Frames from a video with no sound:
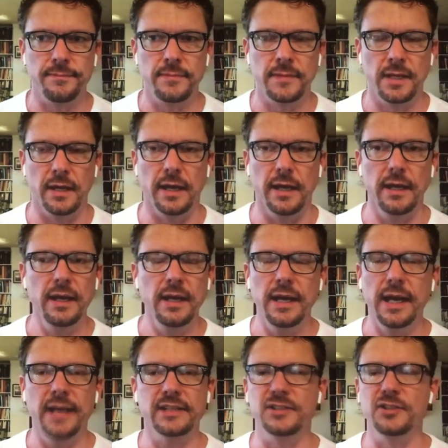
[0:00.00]
okay?
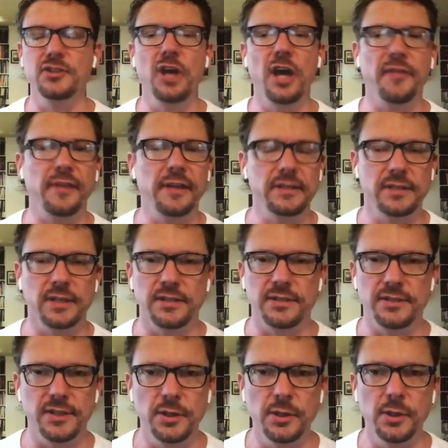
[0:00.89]
Has nothing to
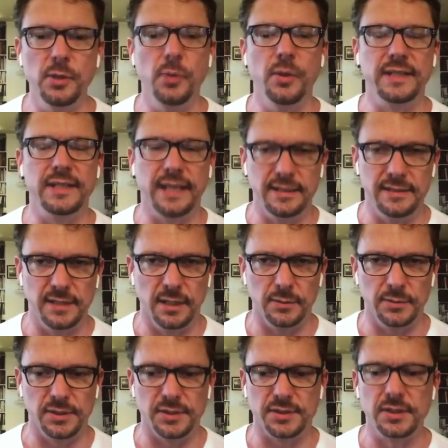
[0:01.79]
do with
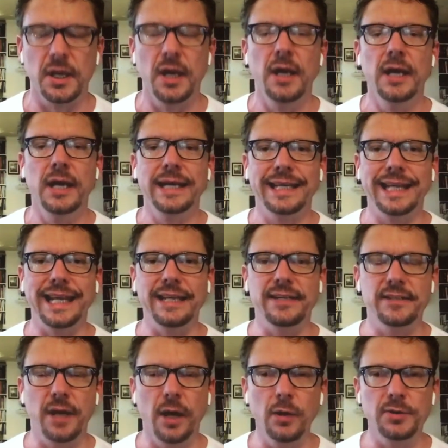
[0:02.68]
ketosis.
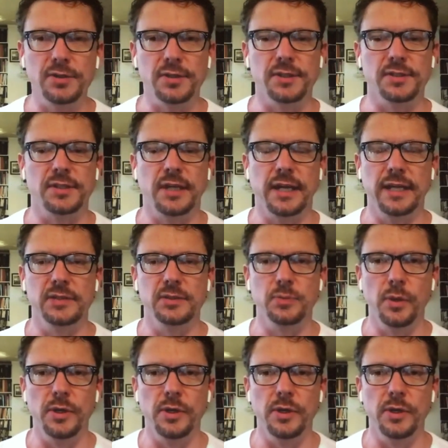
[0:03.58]
Ketosis is when